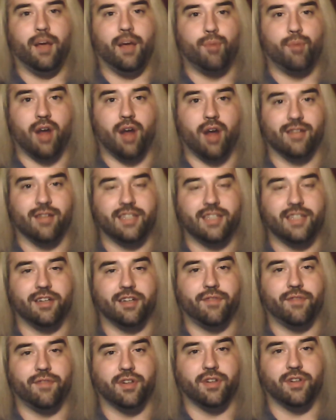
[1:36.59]
Brock
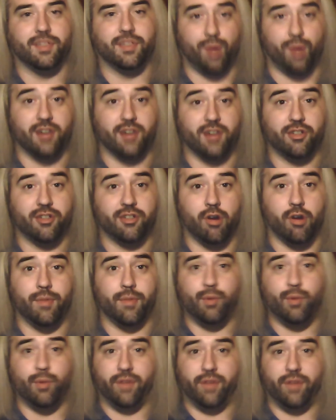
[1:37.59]
Lesnar versus Braun
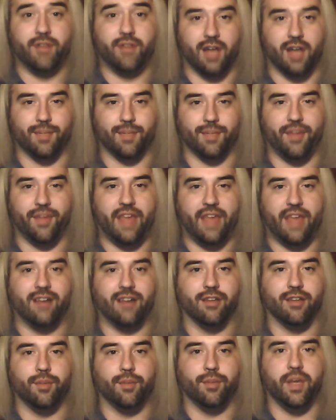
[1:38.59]
Strowman. We talked about that a
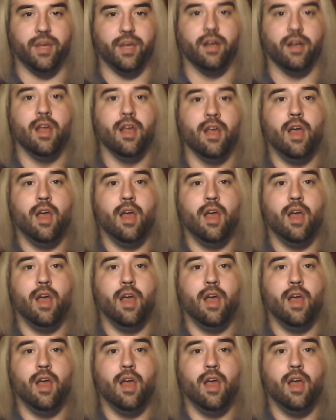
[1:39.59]
little bit.